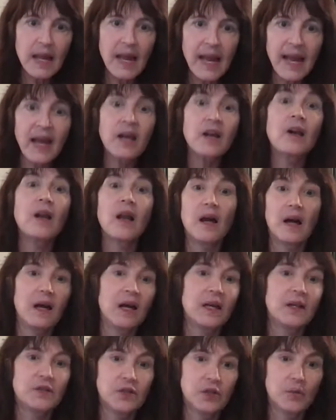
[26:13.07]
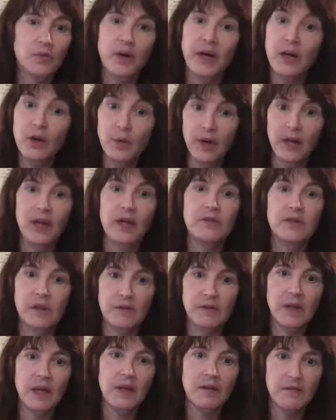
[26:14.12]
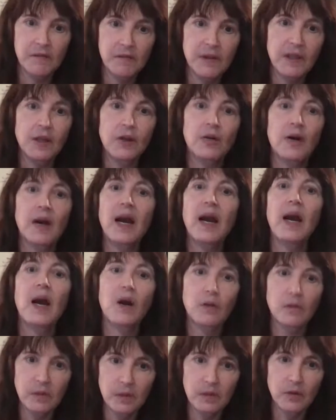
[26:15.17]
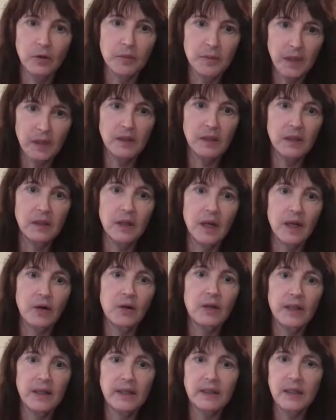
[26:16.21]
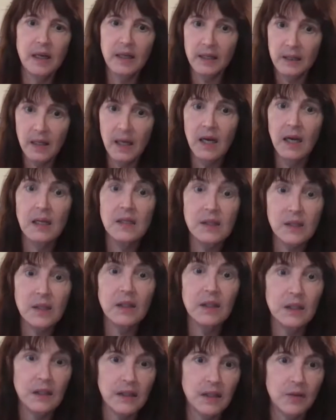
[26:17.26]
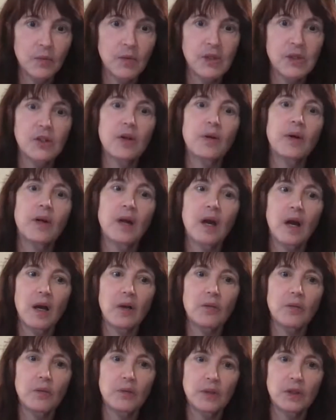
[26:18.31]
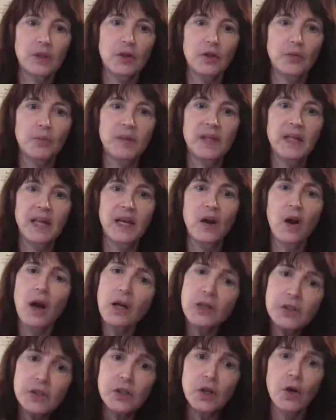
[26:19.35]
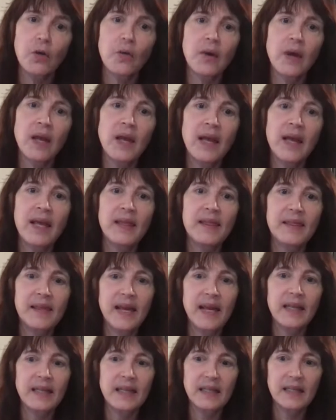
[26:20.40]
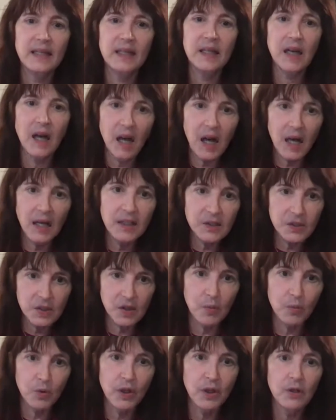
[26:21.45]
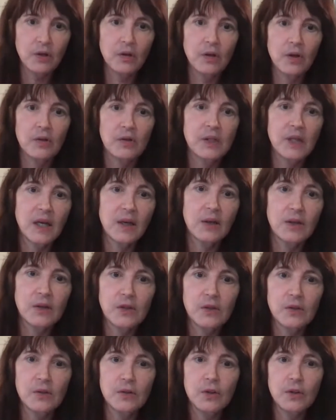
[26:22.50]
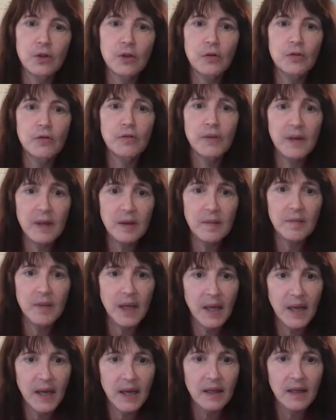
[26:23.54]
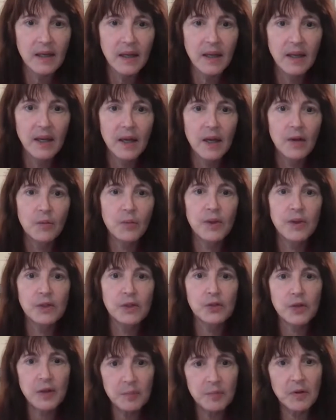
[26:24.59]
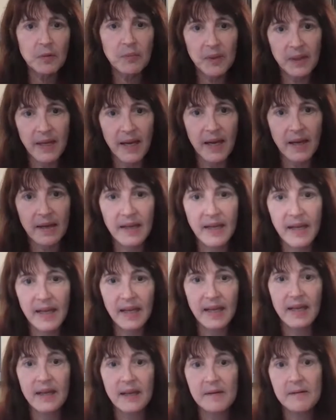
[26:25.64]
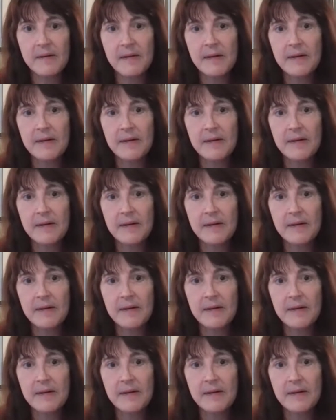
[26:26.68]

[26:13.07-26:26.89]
analyze your brain waves and figure out, not only diagnostically what's going on with you, but it also then can guide someone who knows how to do neurofeedback with the treatment plan. And